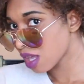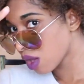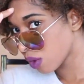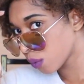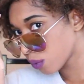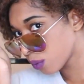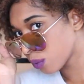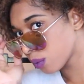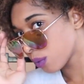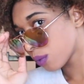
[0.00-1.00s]
I
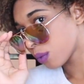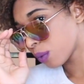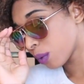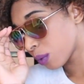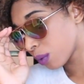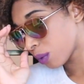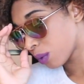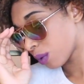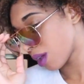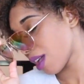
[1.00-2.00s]
hope you enjoyed this
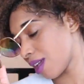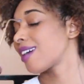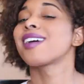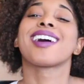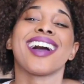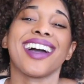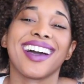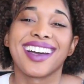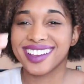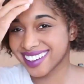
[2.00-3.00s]
tutorial.
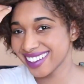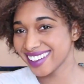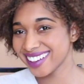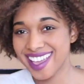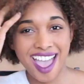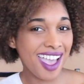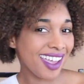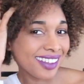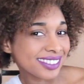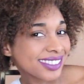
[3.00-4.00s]
If you have any
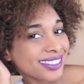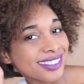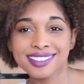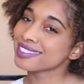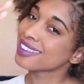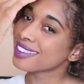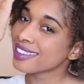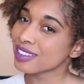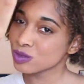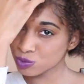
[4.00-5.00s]
questions,
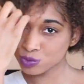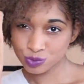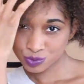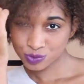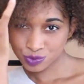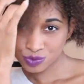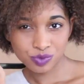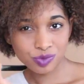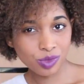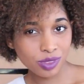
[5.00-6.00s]
please leave them
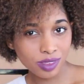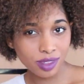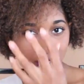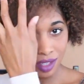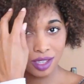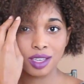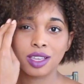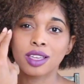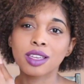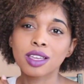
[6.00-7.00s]
below. And as
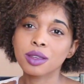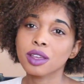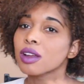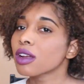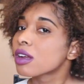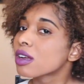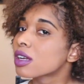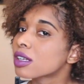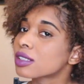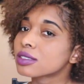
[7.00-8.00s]
always,
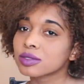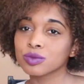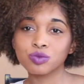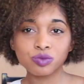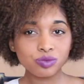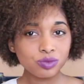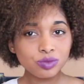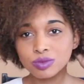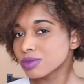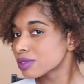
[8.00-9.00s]
like, comment,
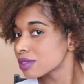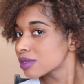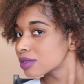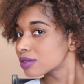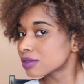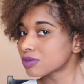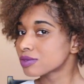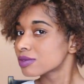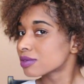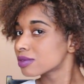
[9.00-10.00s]
and
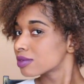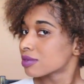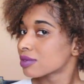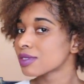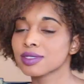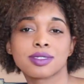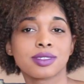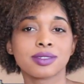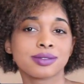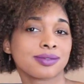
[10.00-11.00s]
subscribe. And
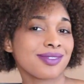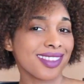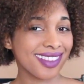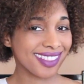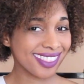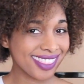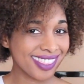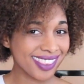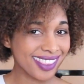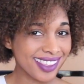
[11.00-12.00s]
until next
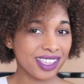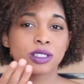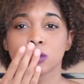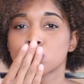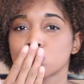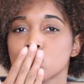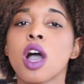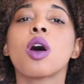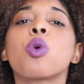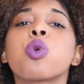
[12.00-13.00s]
time, thanks for
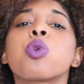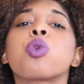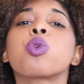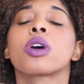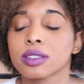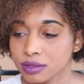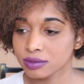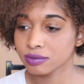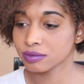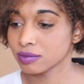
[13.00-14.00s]
watching and see you